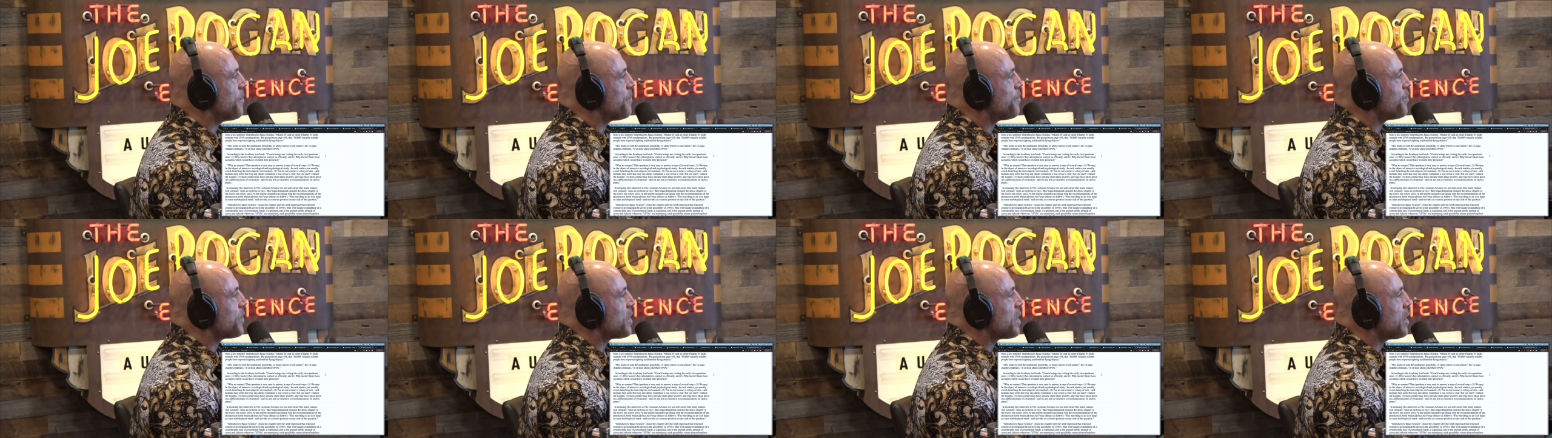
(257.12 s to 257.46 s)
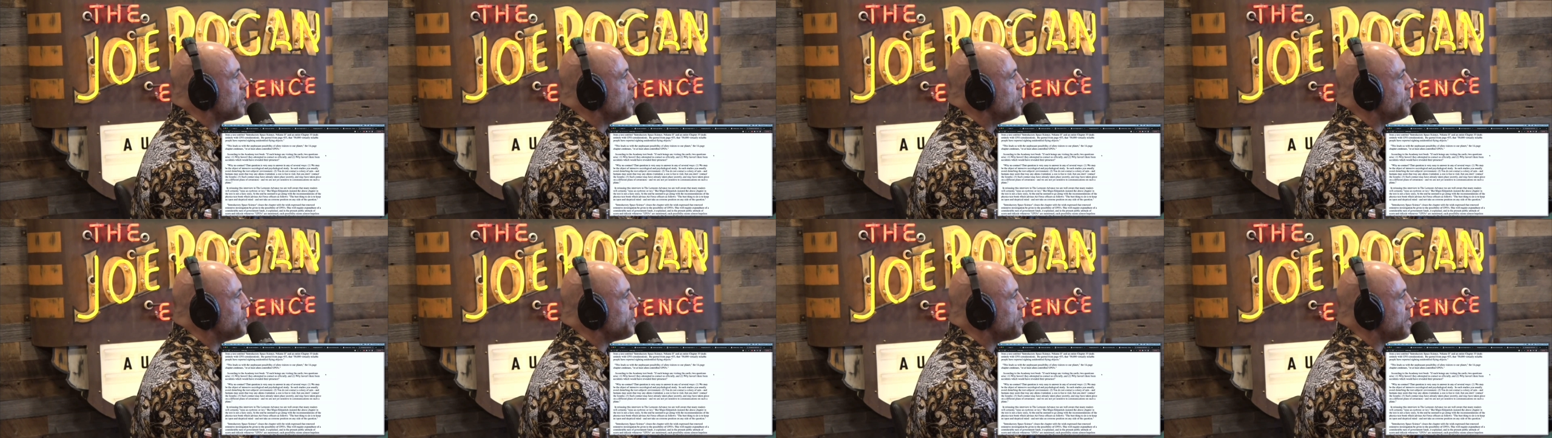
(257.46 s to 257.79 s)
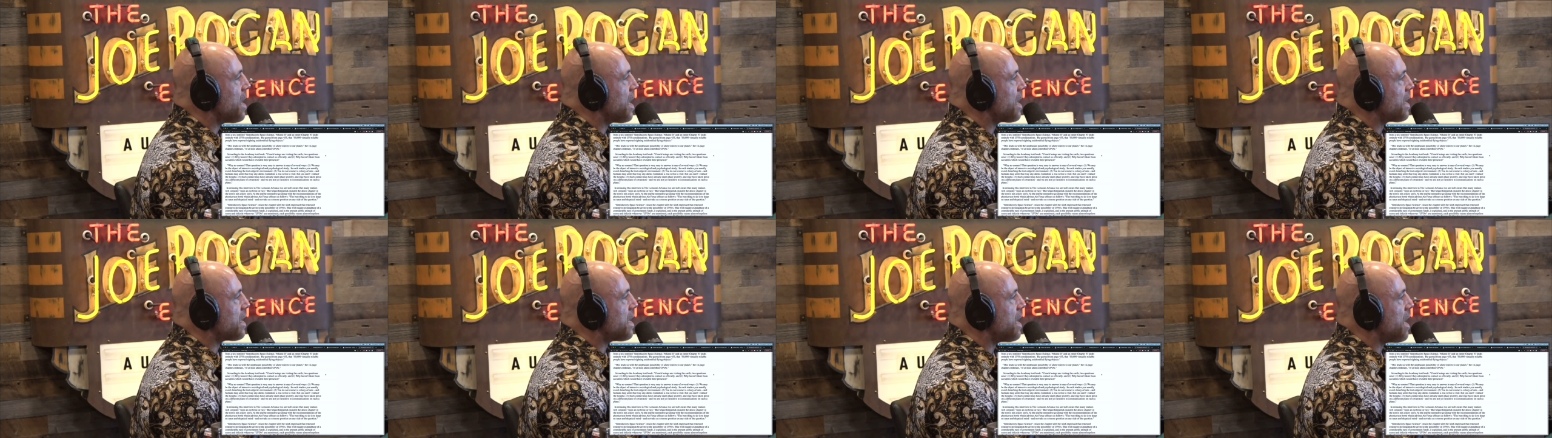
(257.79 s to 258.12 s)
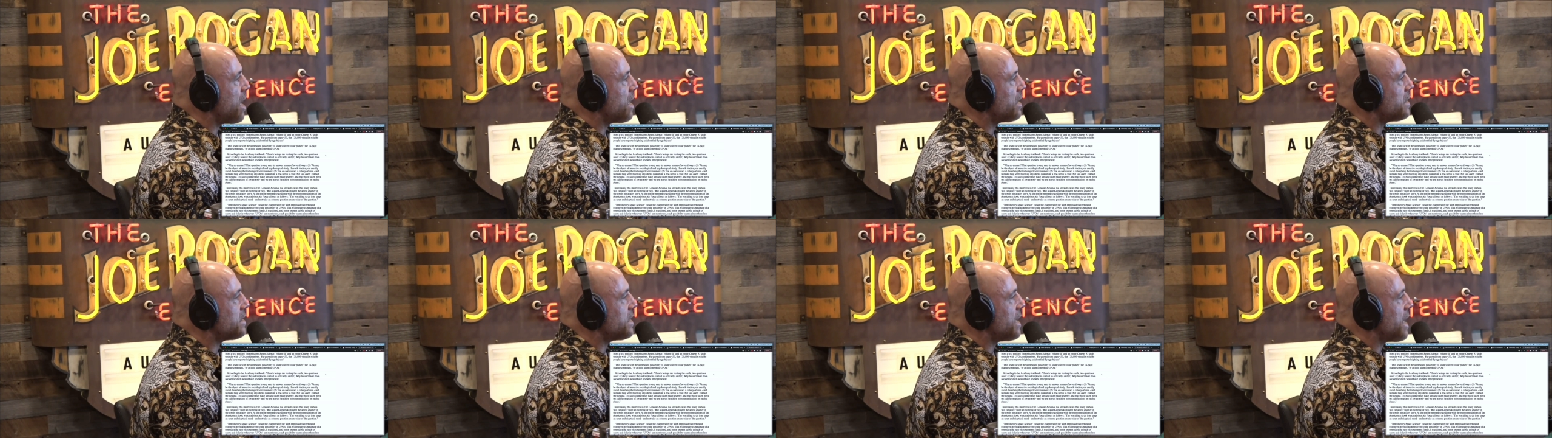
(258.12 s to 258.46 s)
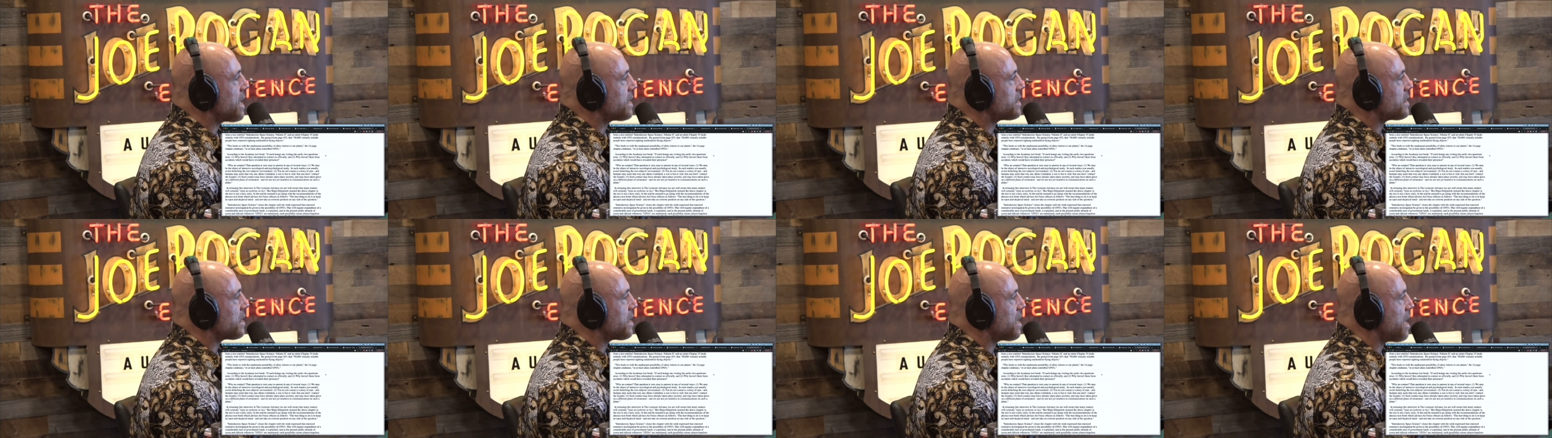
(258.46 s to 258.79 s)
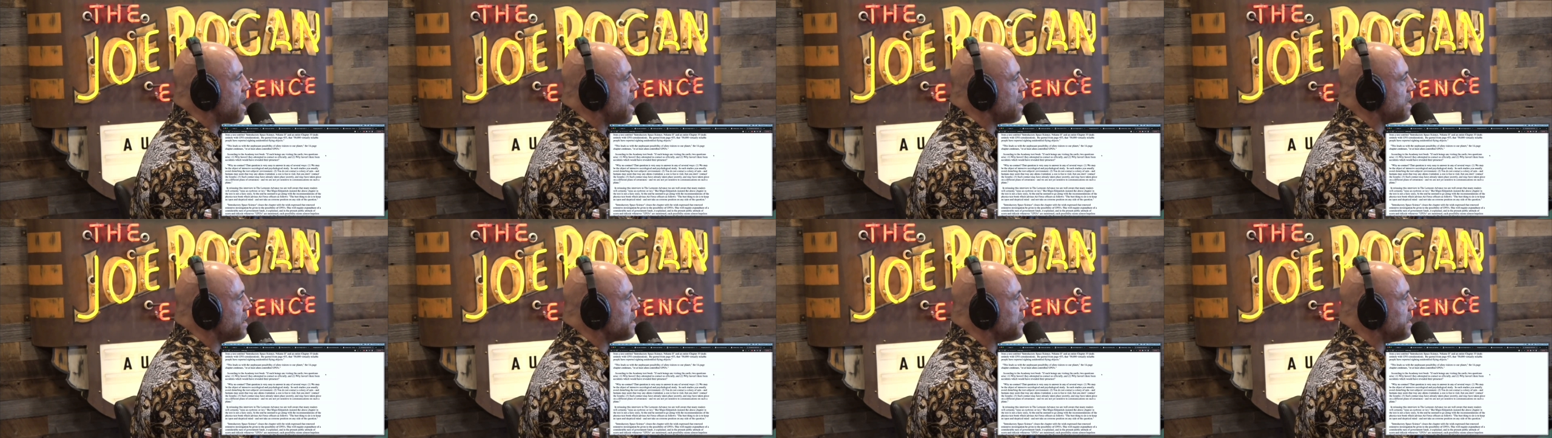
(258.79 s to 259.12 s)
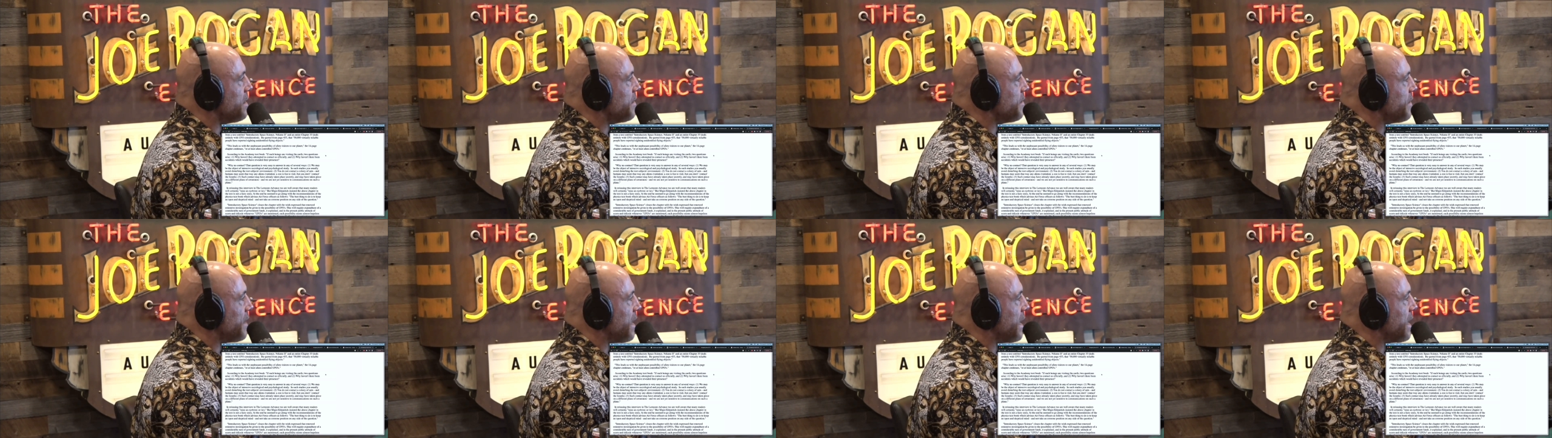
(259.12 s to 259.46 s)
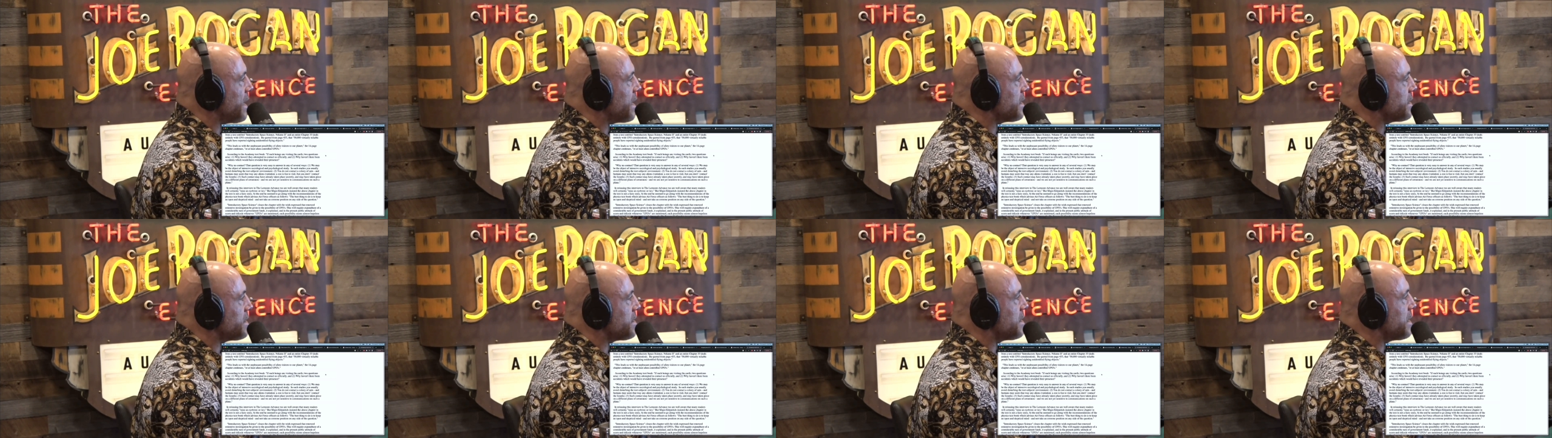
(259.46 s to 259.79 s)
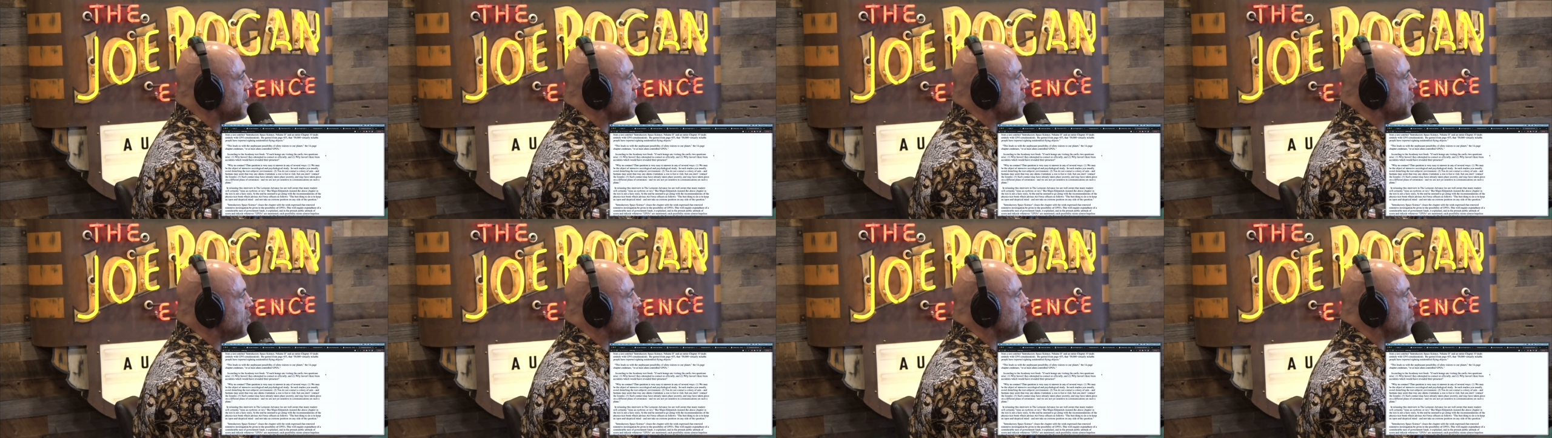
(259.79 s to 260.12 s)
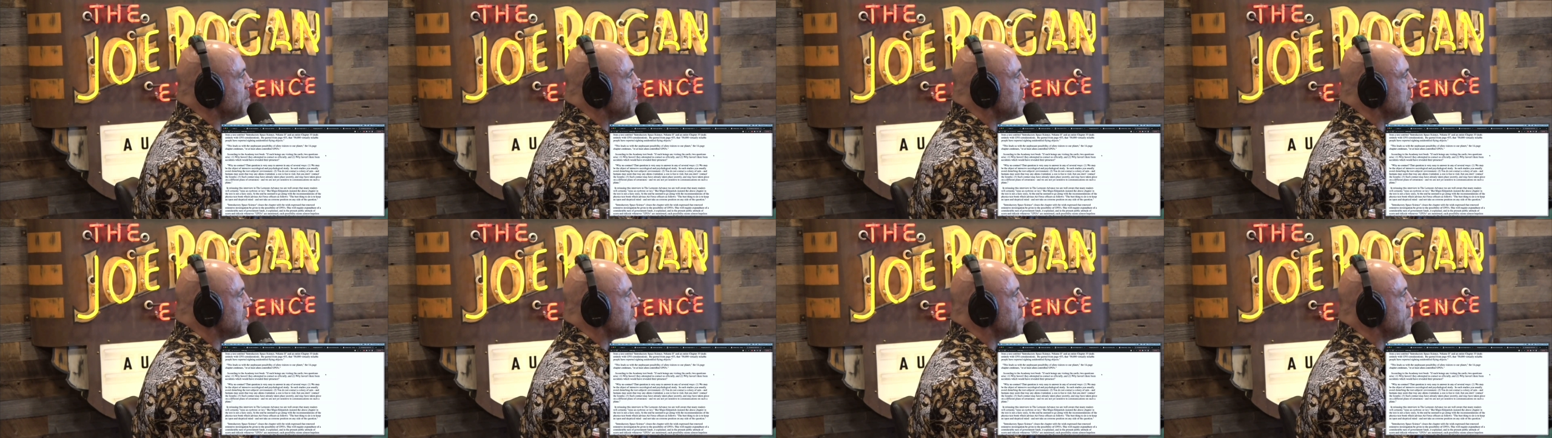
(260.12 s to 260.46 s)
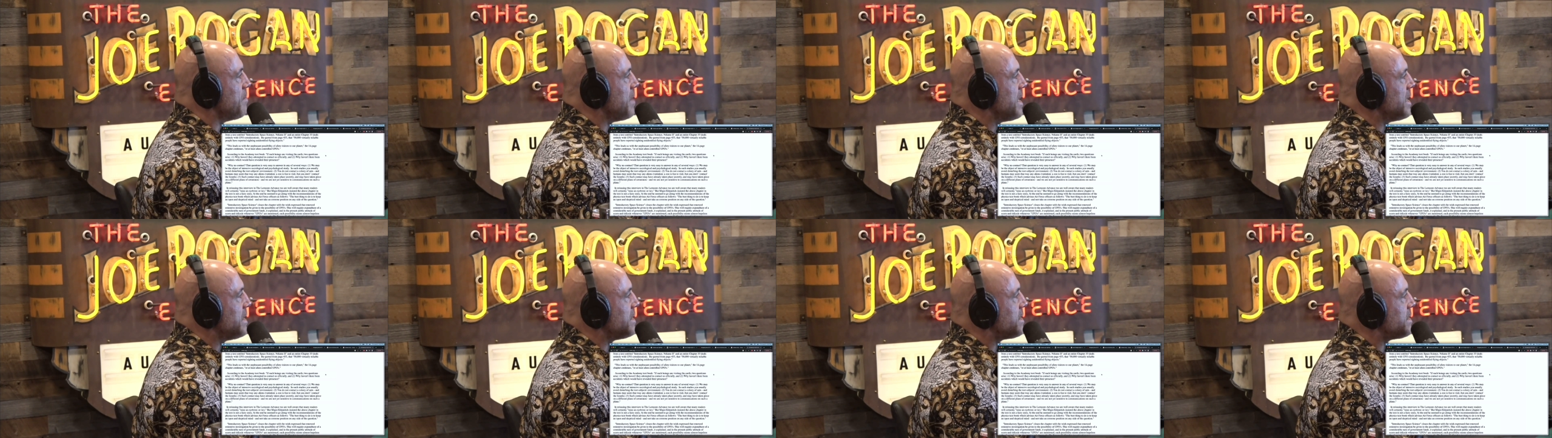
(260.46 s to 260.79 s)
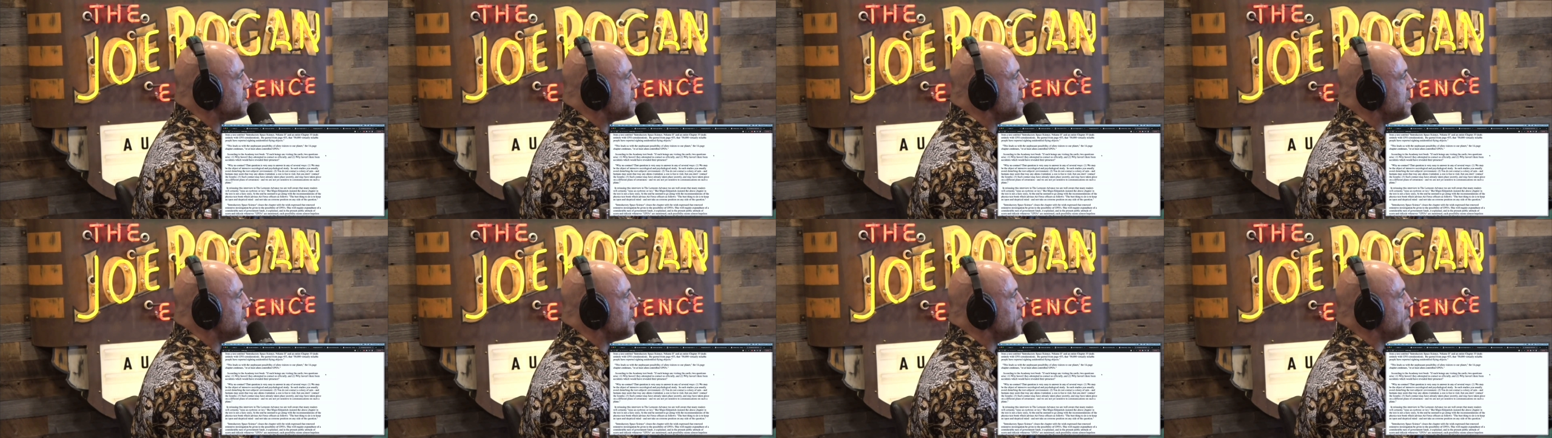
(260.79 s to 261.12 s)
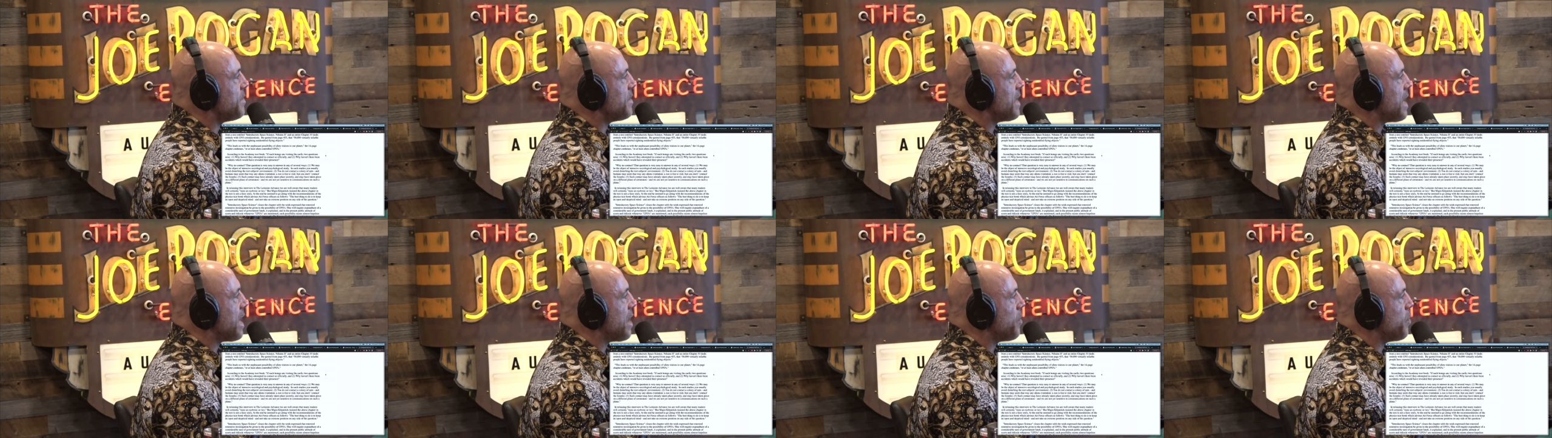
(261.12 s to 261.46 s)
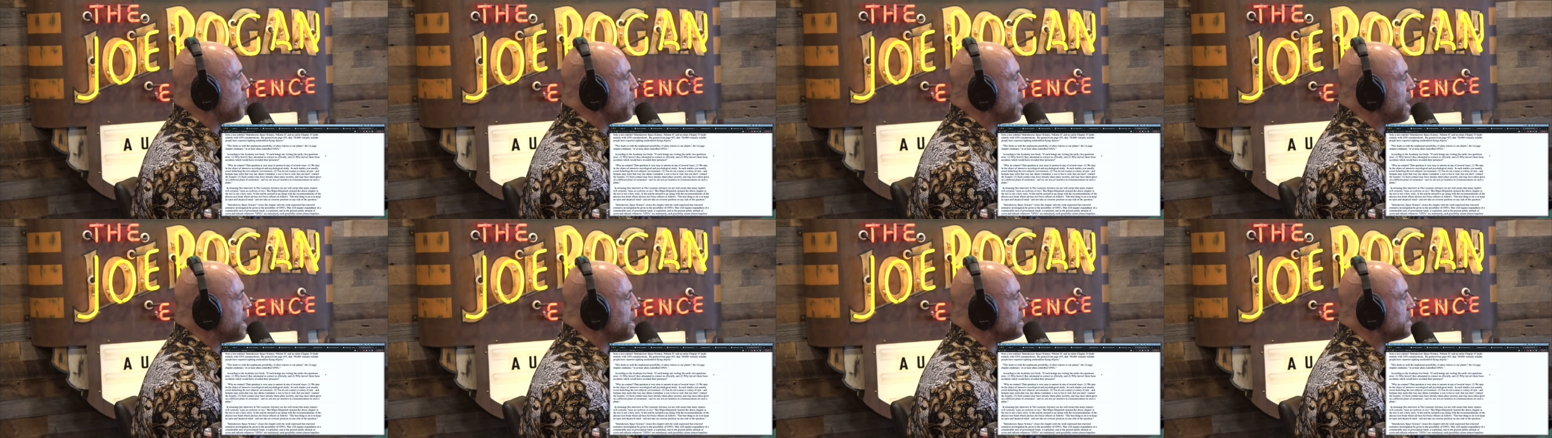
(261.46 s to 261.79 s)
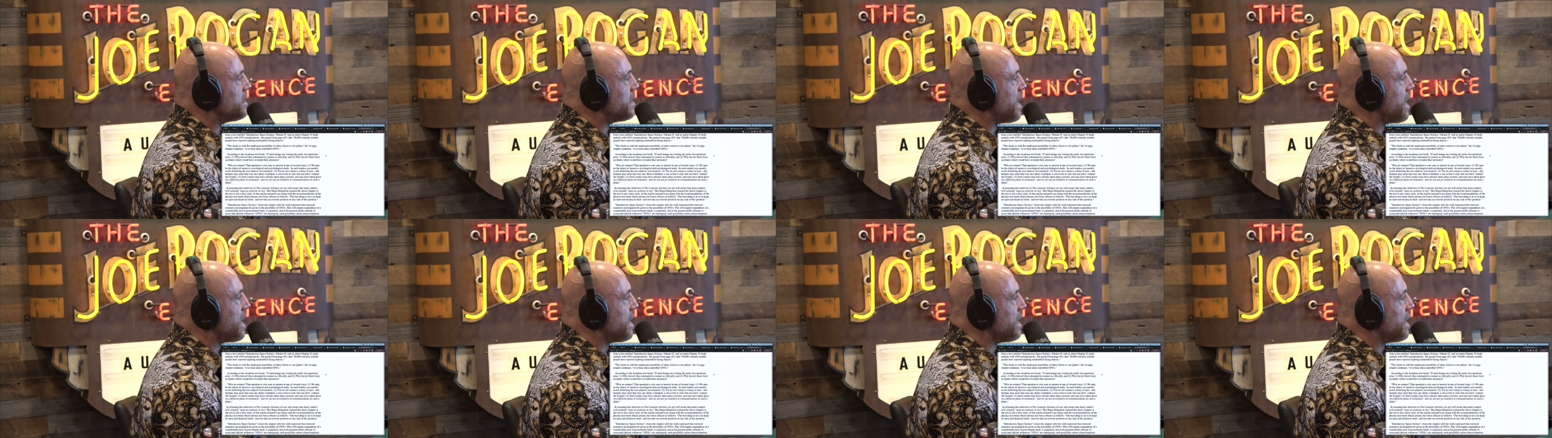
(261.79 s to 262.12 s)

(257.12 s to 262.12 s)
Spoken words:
Nobody's mouth can be seen.